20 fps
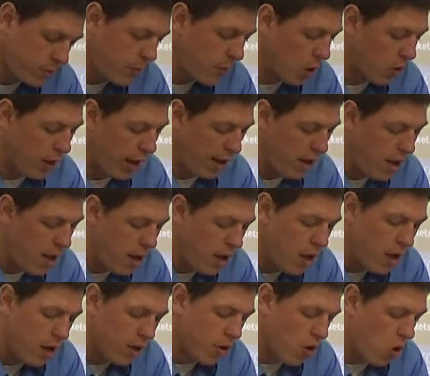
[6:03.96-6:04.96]
you. Okay.
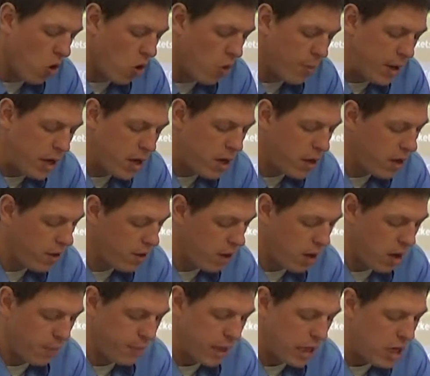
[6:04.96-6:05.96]
Call me,
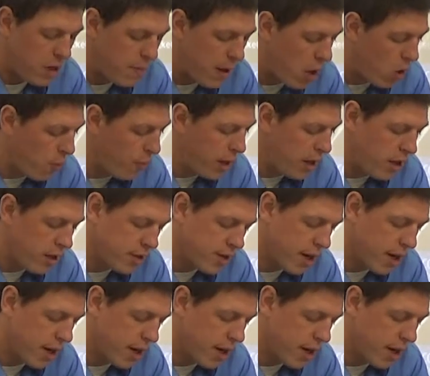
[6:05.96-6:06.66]
email me,